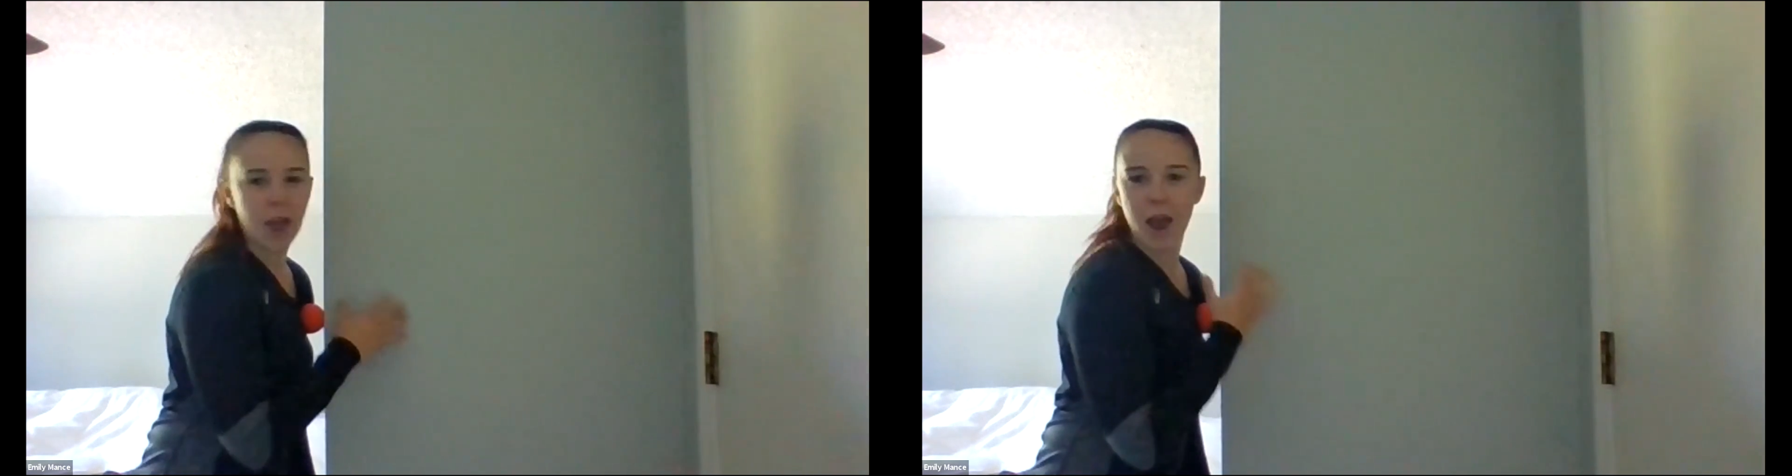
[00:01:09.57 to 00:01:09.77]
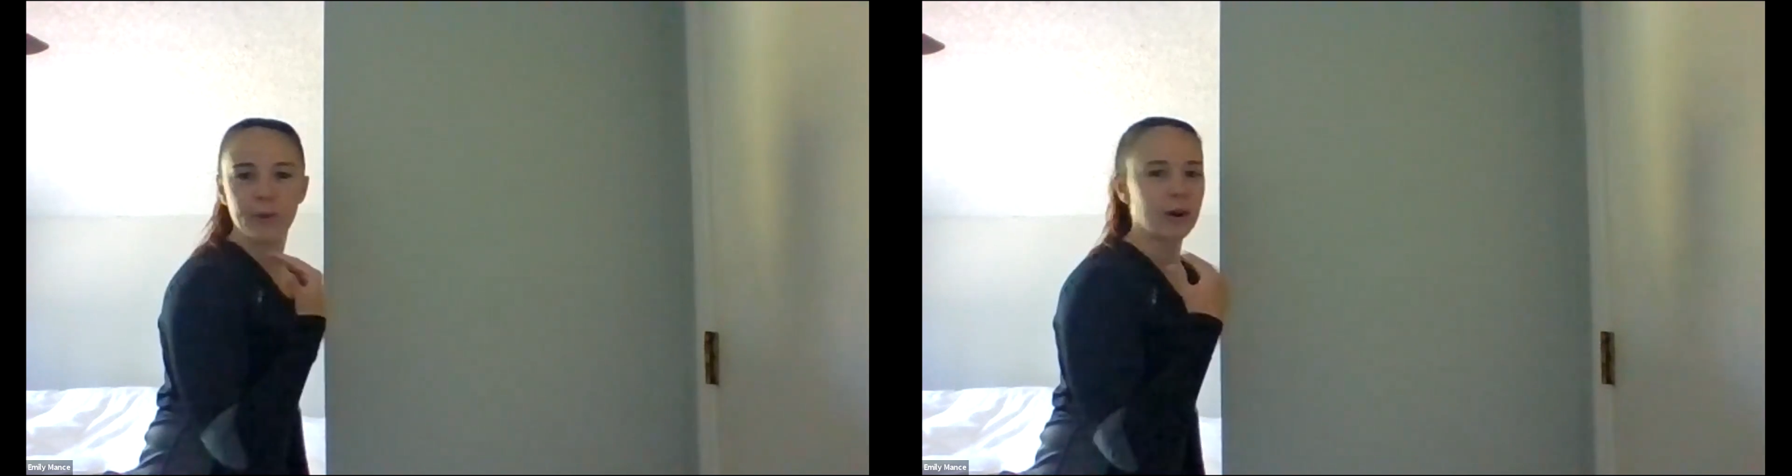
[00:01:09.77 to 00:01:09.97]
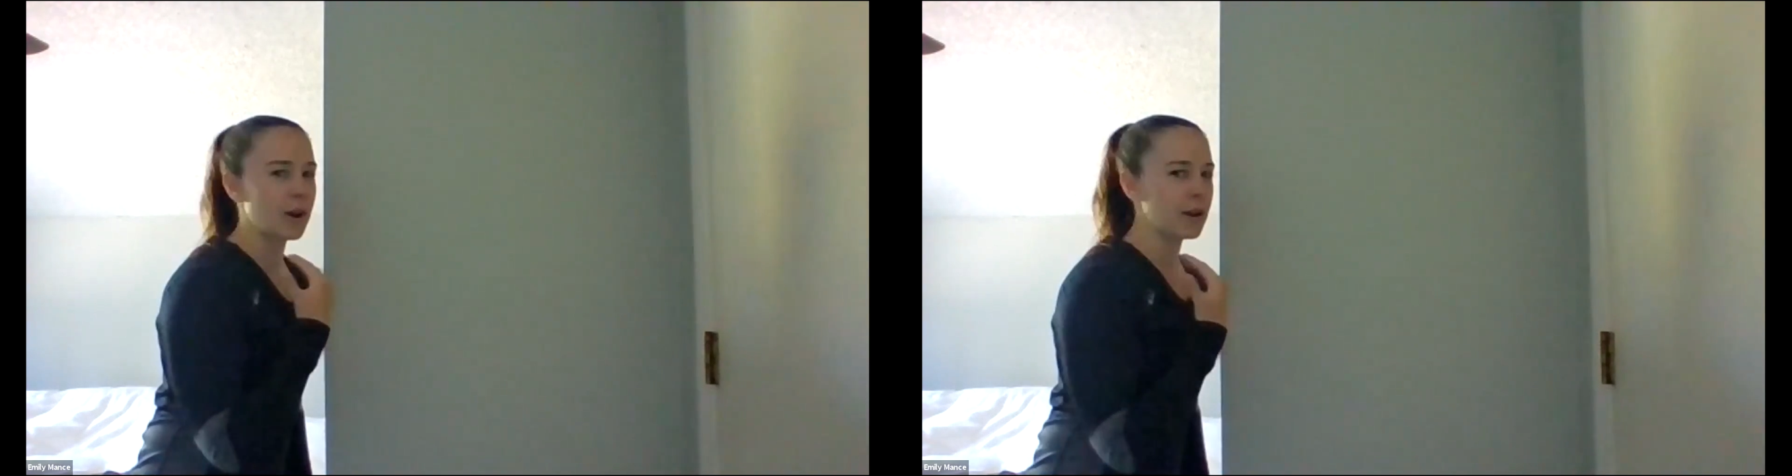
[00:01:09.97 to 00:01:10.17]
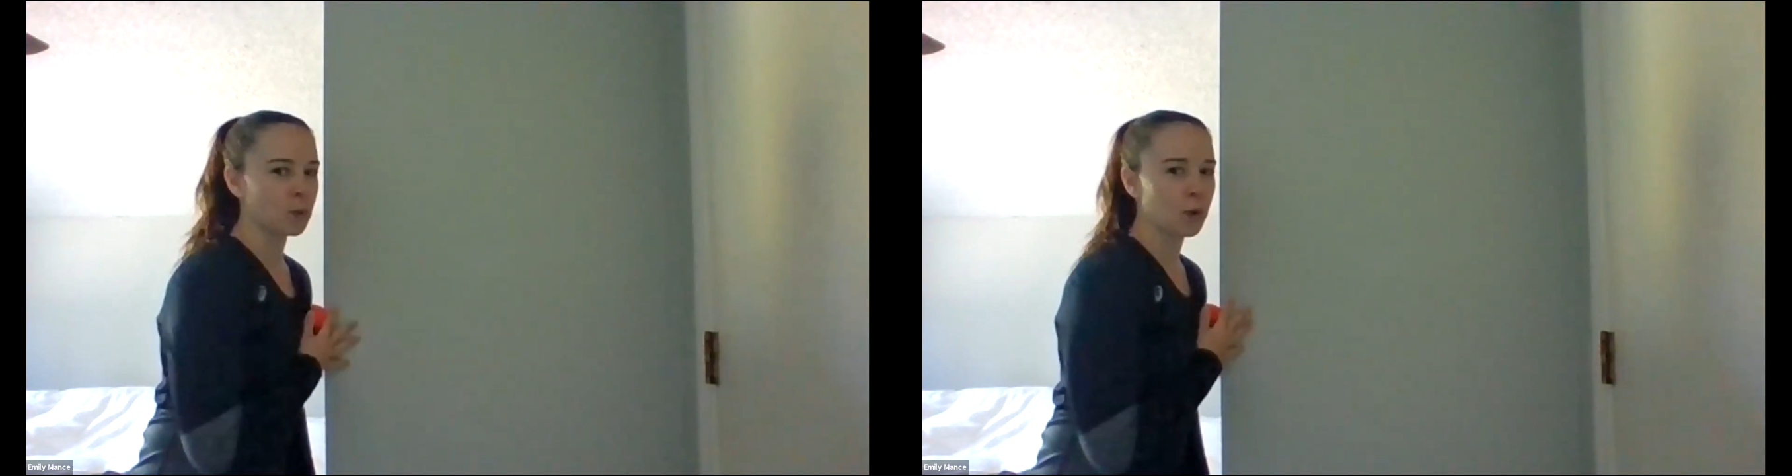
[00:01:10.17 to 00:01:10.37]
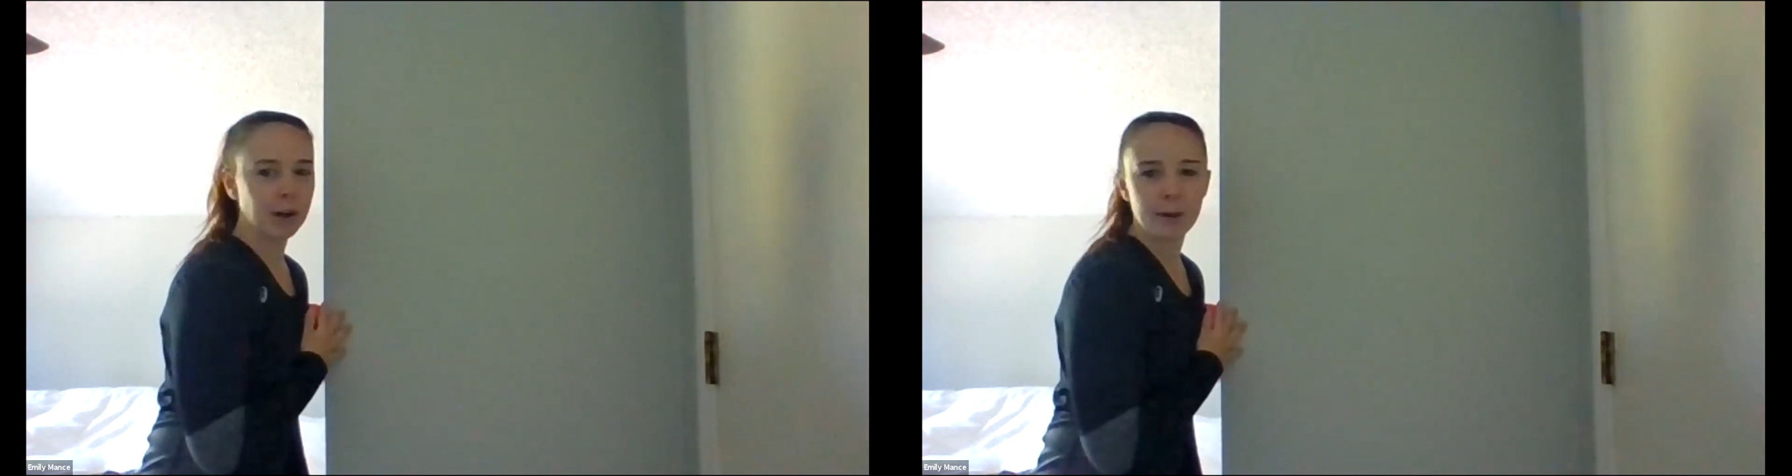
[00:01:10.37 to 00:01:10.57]
and we don't have
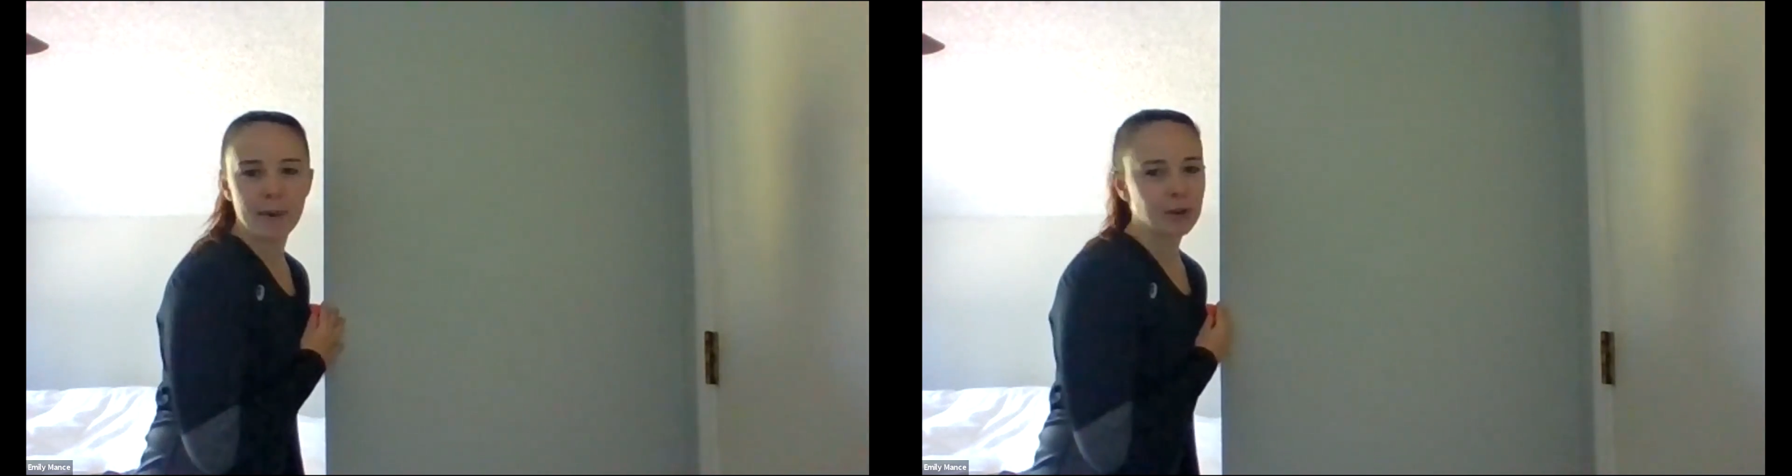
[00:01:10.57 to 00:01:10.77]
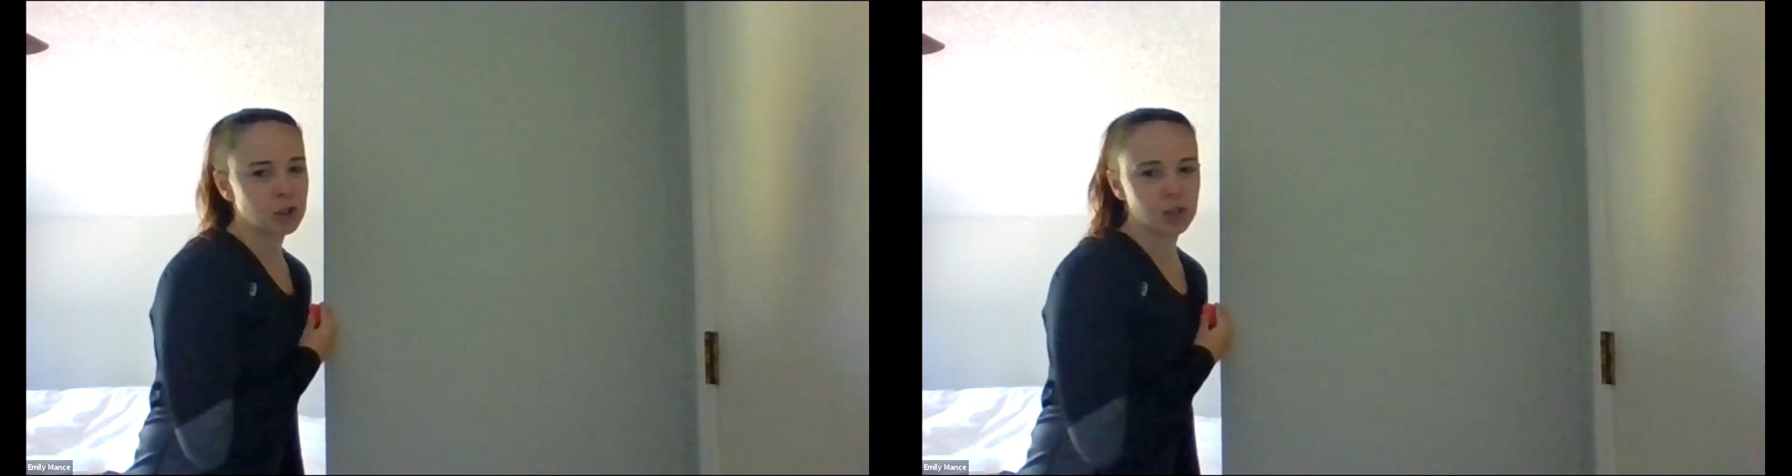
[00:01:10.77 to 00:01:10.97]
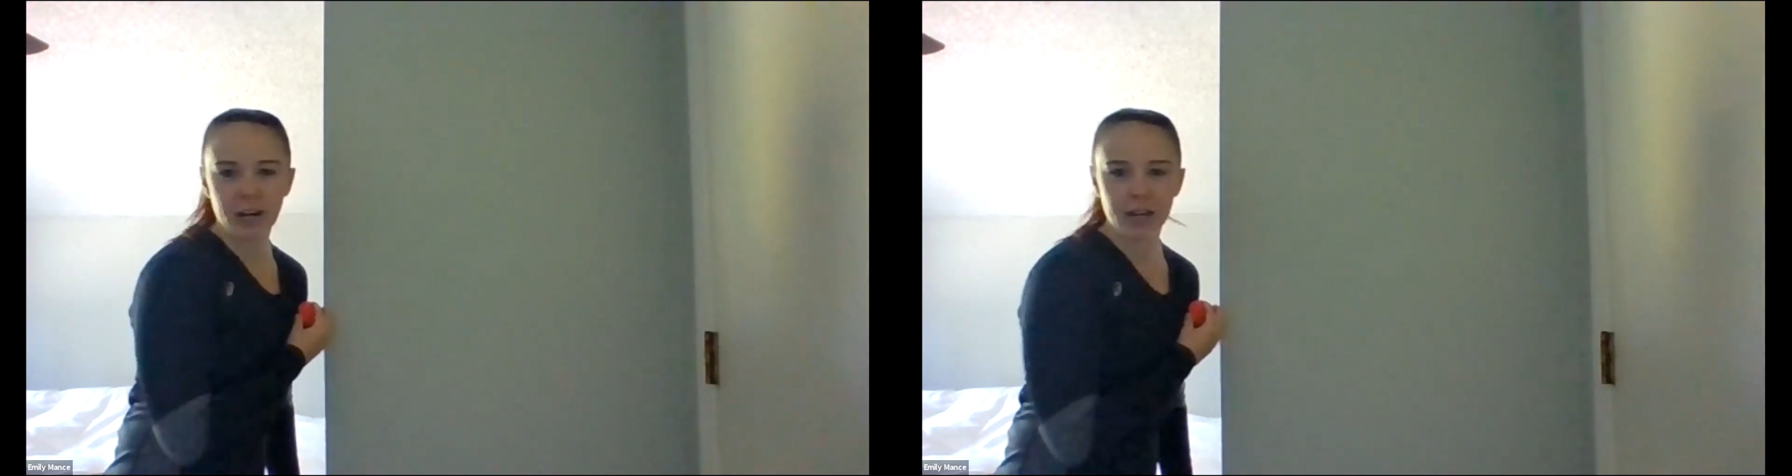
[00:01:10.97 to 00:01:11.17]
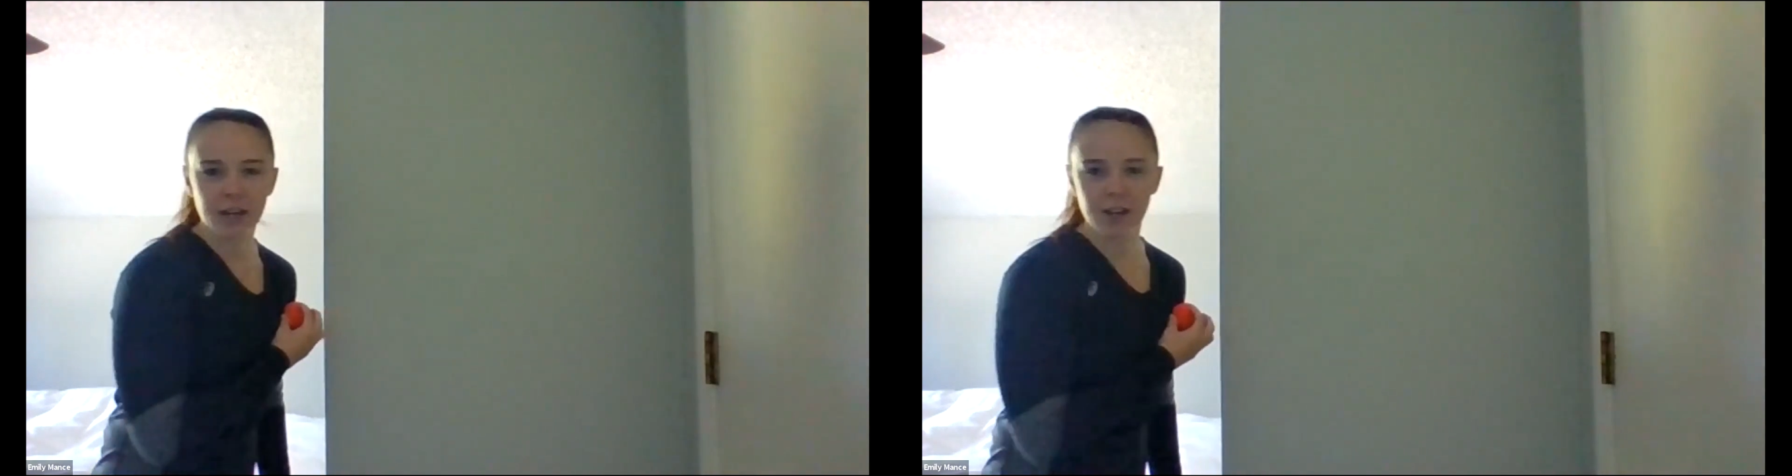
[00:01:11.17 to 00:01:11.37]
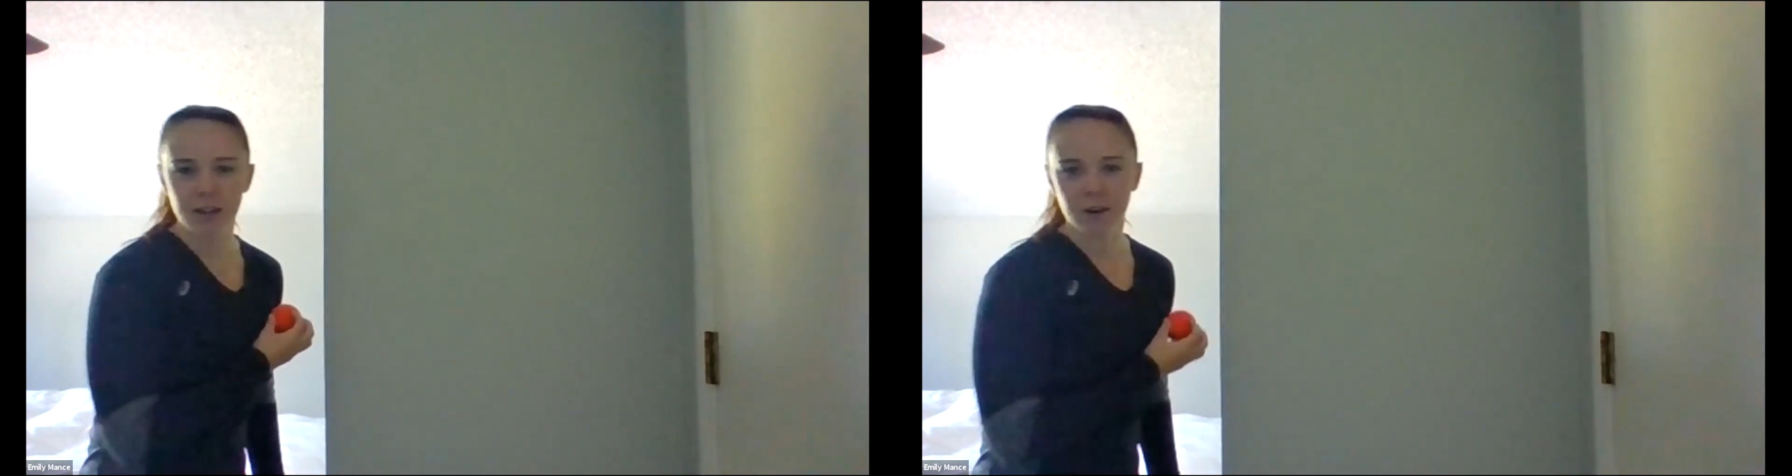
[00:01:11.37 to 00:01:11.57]
to worry about
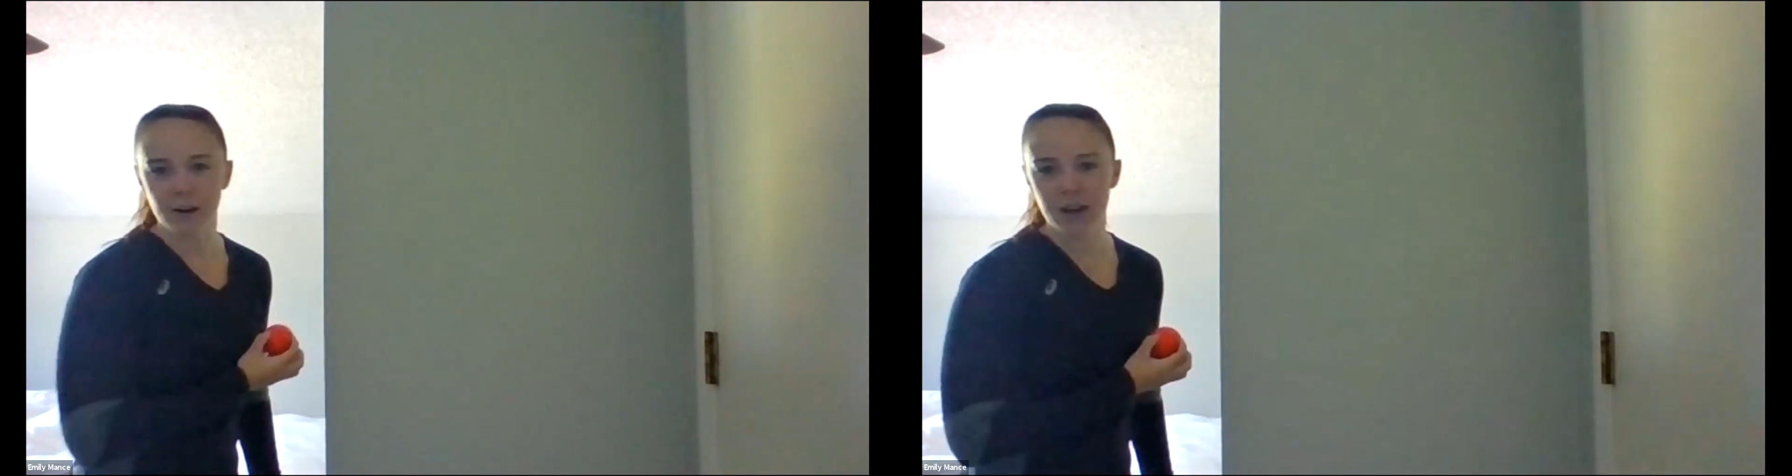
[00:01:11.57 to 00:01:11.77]
straining it or